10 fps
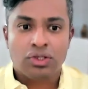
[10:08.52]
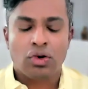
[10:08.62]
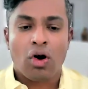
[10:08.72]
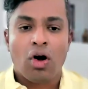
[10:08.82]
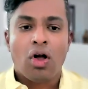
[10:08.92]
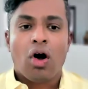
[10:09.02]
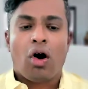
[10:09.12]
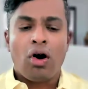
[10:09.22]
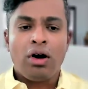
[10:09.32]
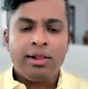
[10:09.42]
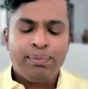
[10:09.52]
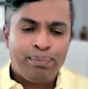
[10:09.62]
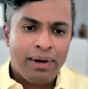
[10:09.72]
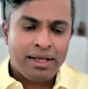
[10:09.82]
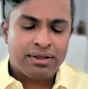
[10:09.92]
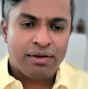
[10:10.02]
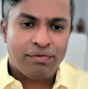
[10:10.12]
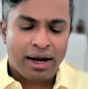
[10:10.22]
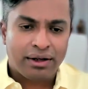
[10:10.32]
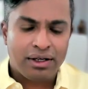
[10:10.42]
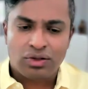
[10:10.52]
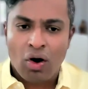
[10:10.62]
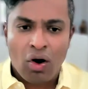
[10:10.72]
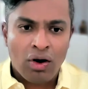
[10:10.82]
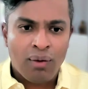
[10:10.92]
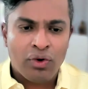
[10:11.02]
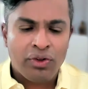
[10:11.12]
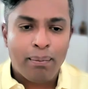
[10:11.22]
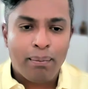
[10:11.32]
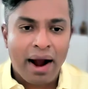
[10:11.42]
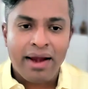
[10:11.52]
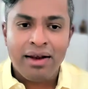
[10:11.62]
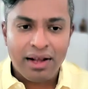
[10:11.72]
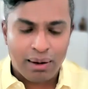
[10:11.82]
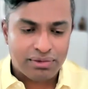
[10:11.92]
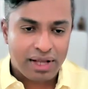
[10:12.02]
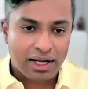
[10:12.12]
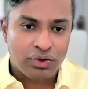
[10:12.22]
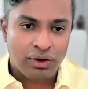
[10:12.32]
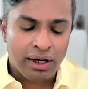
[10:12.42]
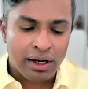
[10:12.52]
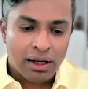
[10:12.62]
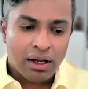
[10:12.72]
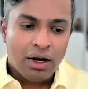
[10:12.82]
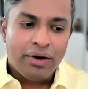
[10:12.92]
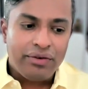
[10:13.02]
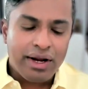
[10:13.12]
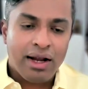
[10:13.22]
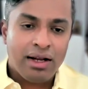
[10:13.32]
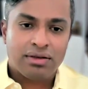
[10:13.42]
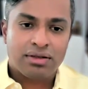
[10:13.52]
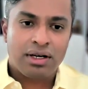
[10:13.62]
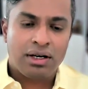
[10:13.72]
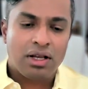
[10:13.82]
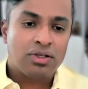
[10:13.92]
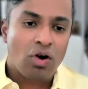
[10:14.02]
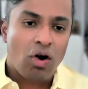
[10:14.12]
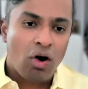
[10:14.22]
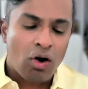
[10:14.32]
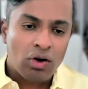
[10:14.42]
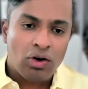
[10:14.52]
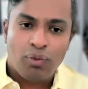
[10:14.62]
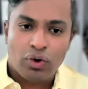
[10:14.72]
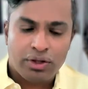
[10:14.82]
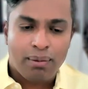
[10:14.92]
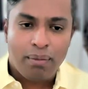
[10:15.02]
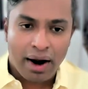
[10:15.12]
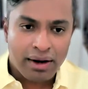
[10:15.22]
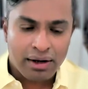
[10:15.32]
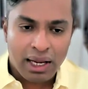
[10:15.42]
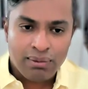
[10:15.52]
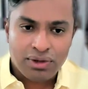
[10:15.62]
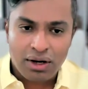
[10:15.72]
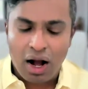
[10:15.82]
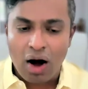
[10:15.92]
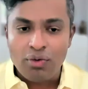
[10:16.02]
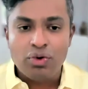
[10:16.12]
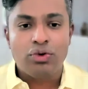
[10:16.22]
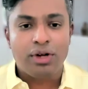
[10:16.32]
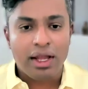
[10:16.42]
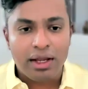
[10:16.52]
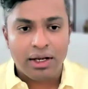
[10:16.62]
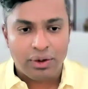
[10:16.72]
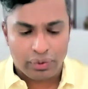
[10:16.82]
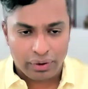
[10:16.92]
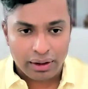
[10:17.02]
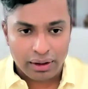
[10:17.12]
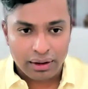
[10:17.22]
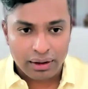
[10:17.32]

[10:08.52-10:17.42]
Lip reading: So all plays the factor. It's all about the mind games. Actually, real estate is all about the mind games and how you take into it.